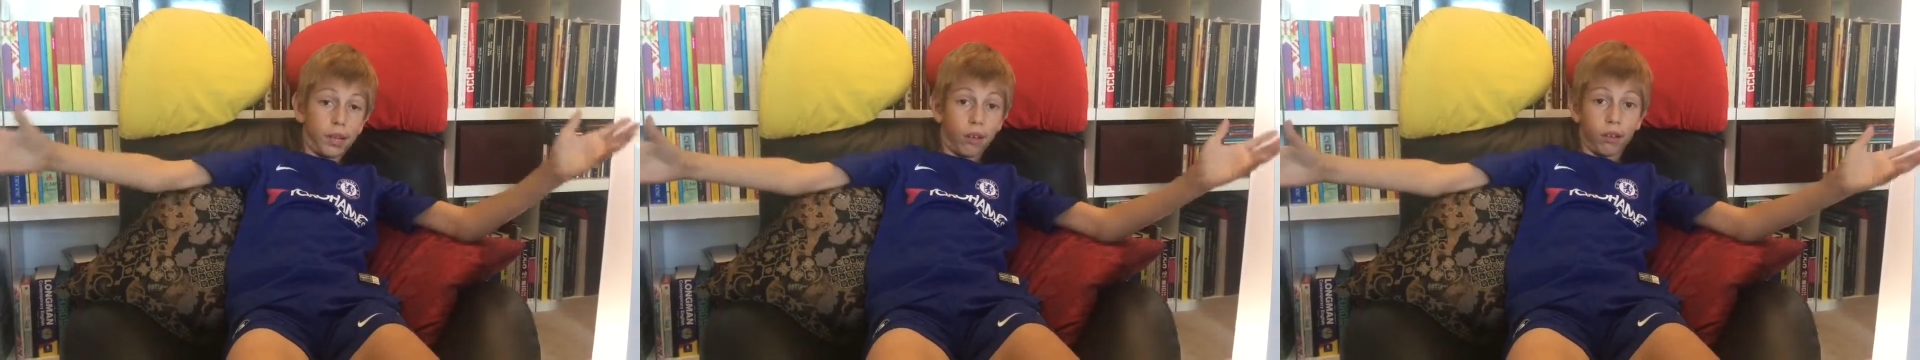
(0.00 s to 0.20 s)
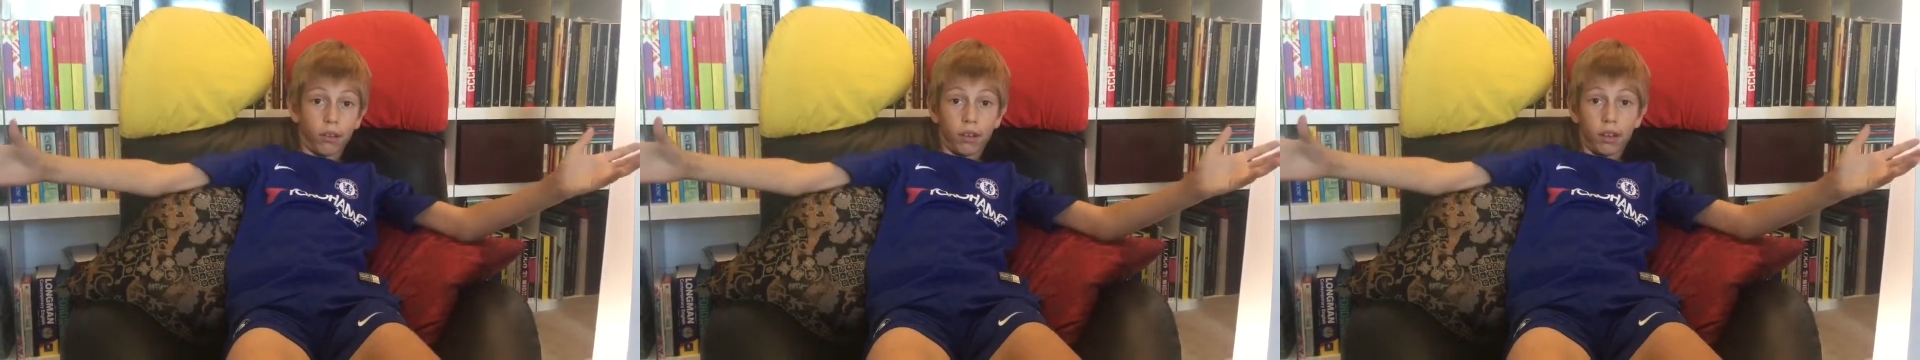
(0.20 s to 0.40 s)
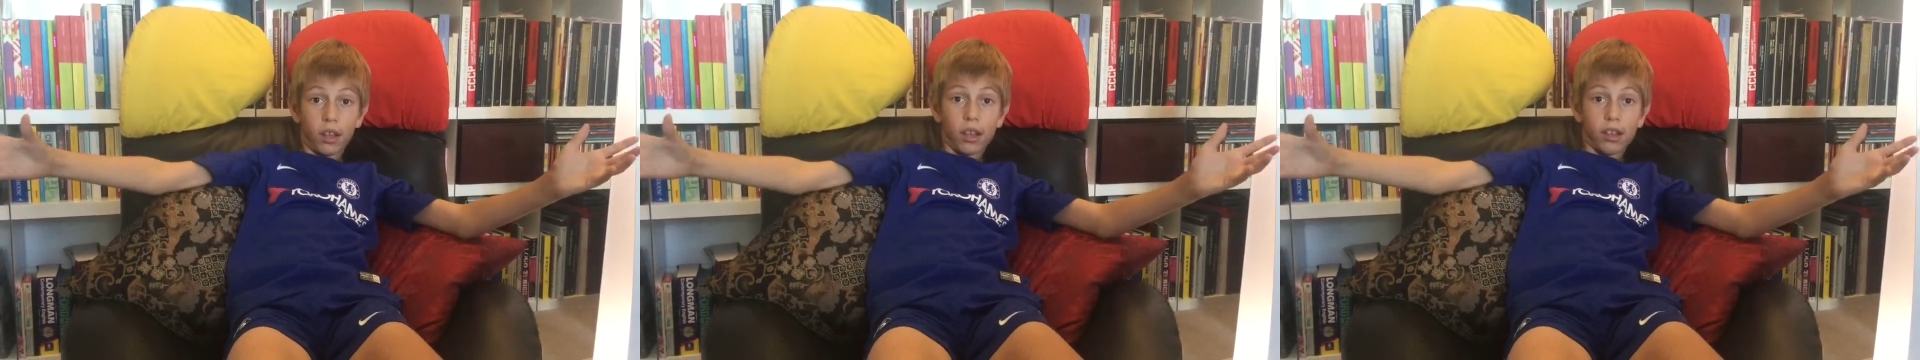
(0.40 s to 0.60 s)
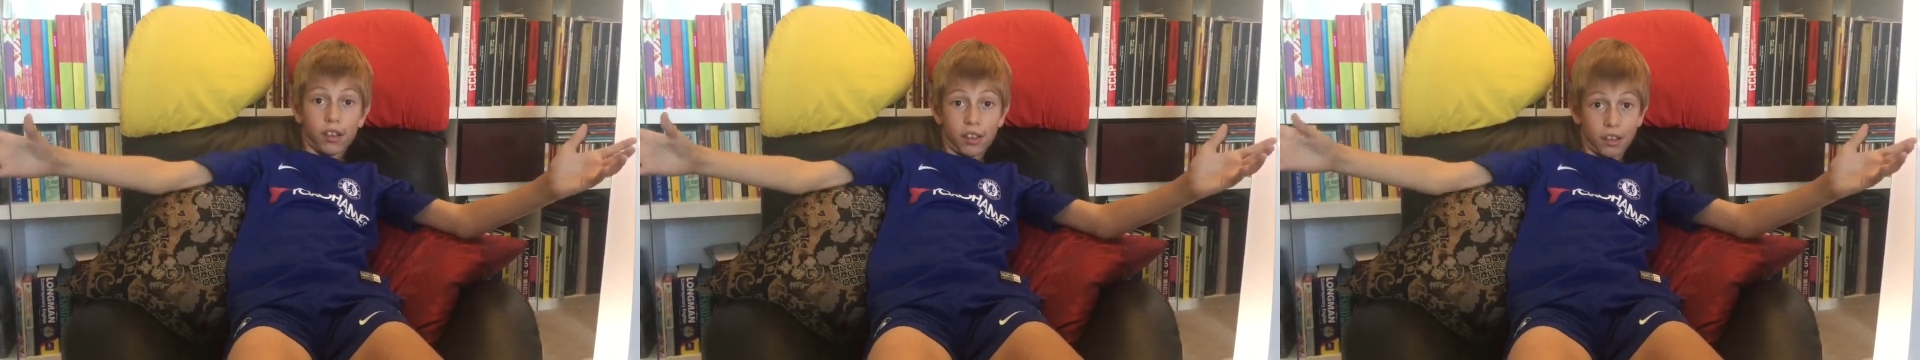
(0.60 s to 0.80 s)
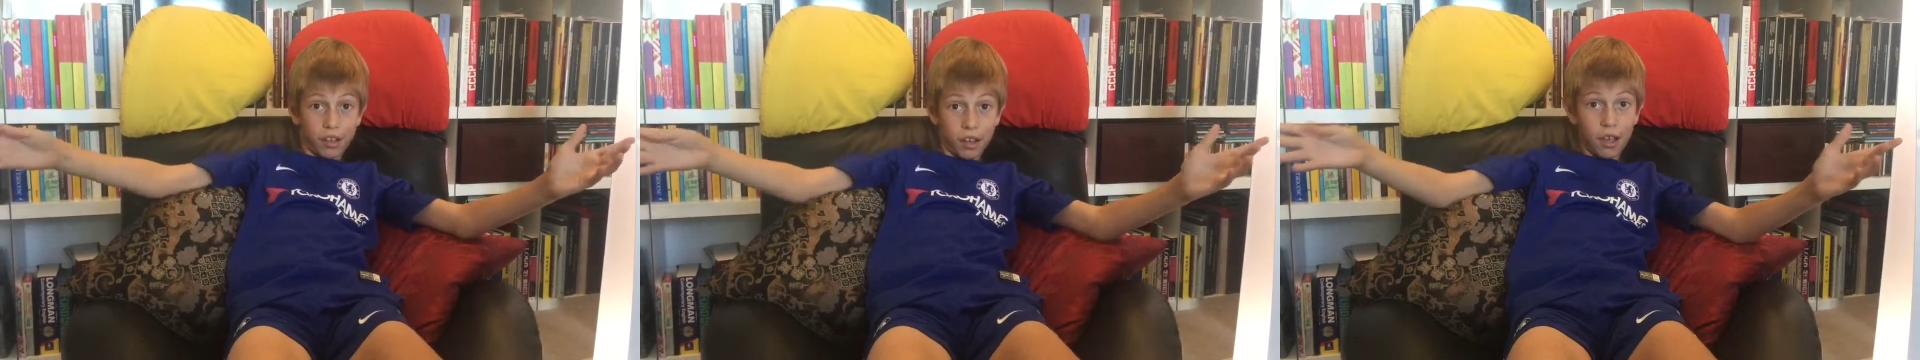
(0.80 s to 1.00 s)
not
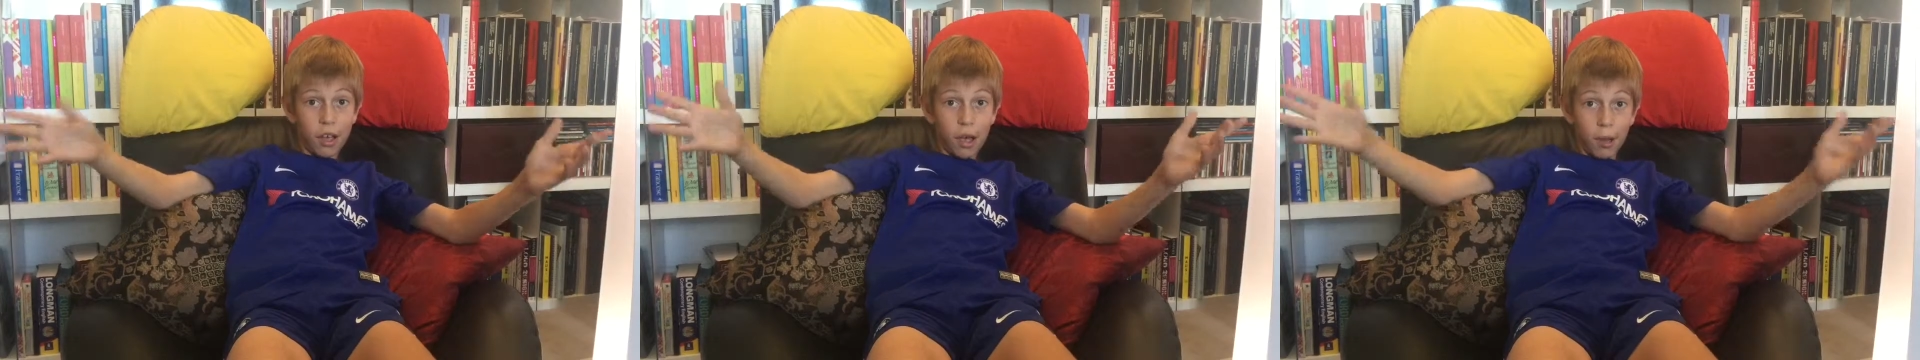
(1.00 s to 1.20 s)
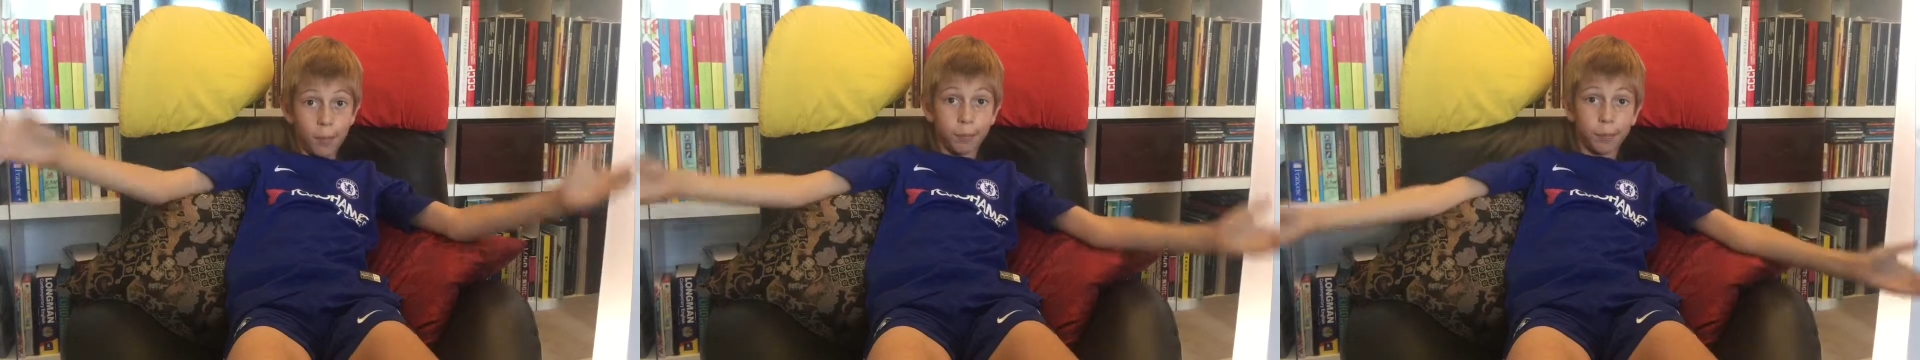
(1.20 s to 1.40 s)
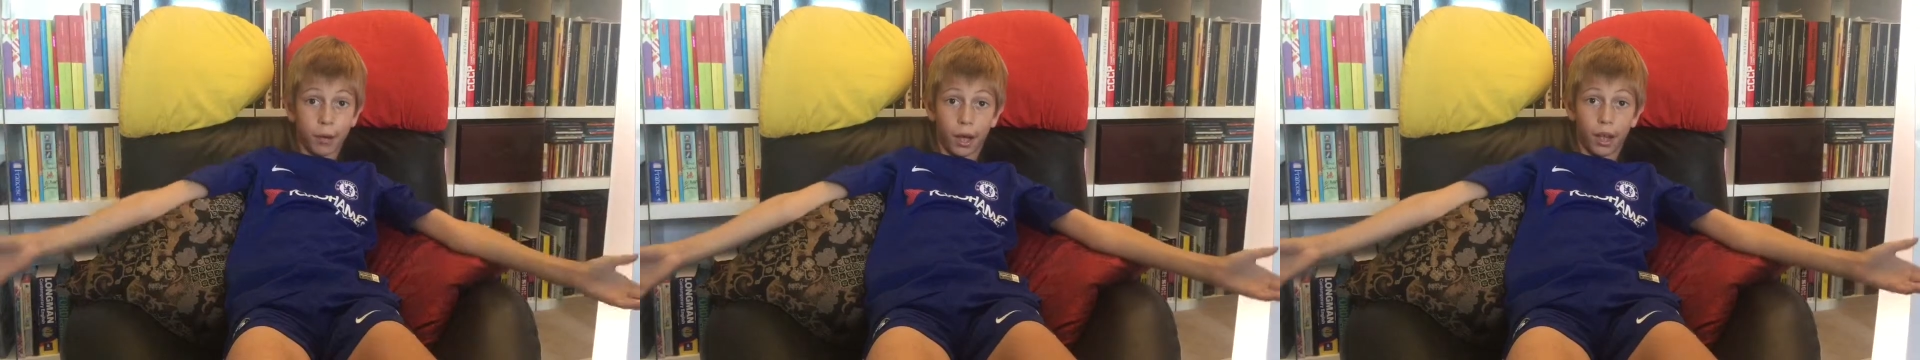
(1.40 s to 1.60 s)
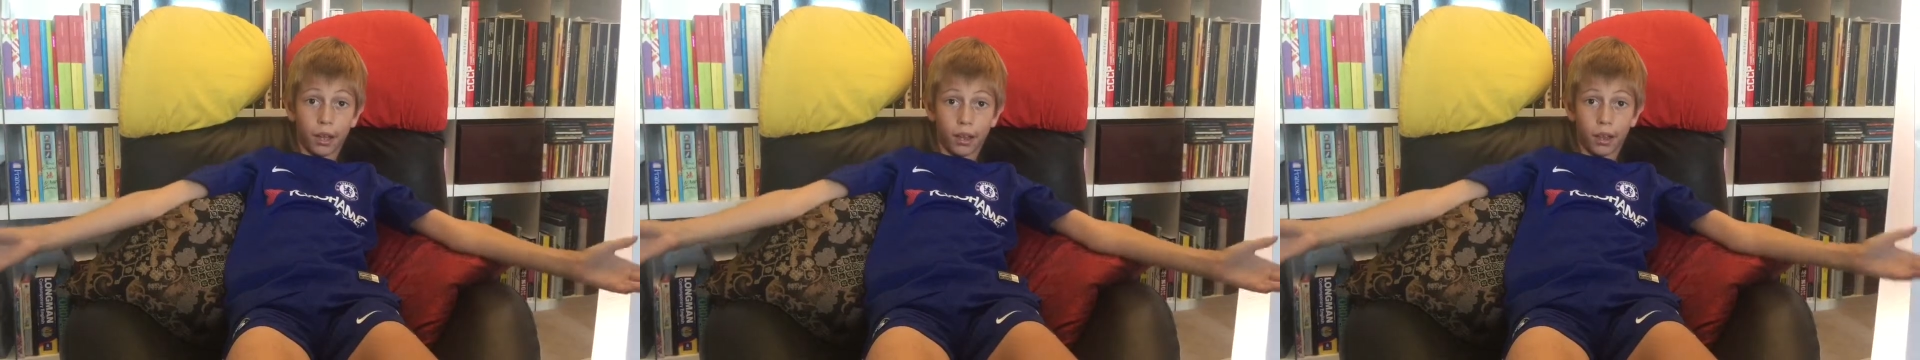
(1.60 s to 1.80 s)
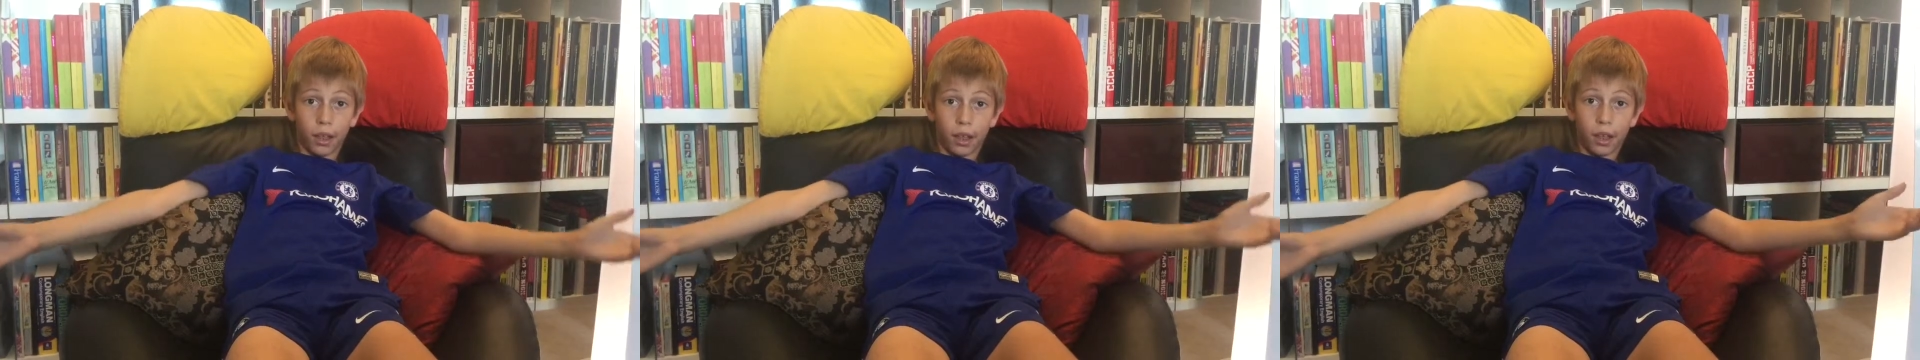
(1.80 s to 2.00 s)
least,
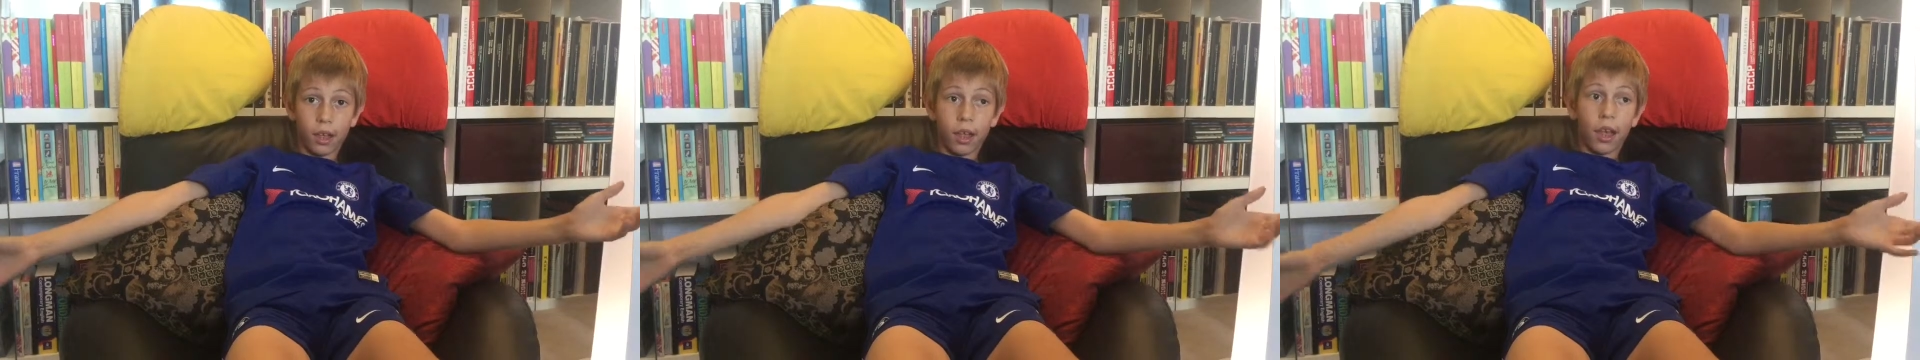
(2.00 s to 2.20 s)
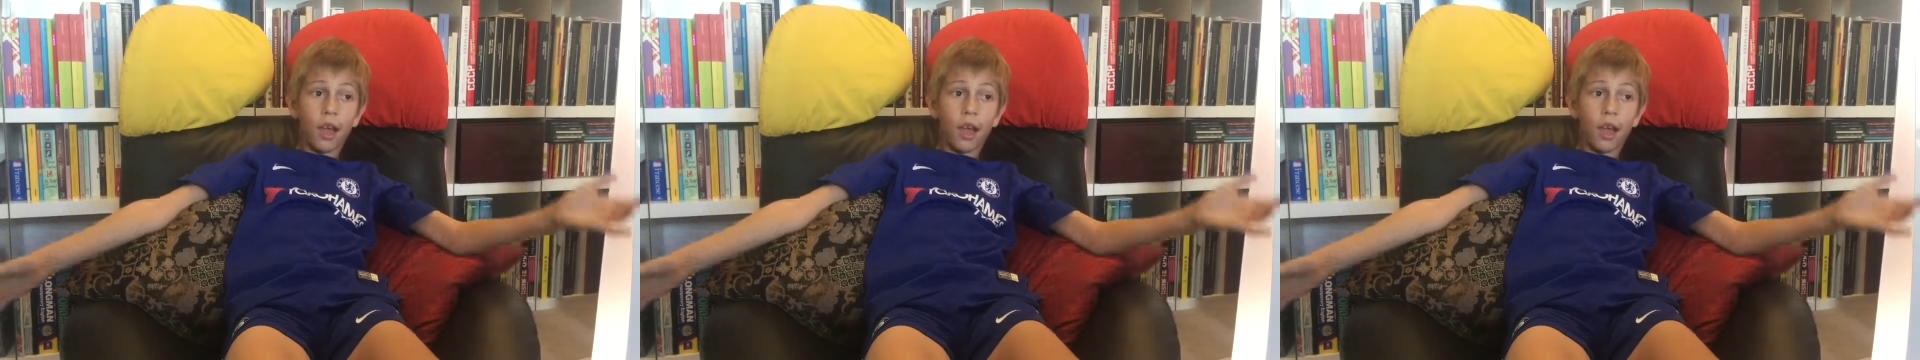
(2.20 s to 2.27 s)
Burnley.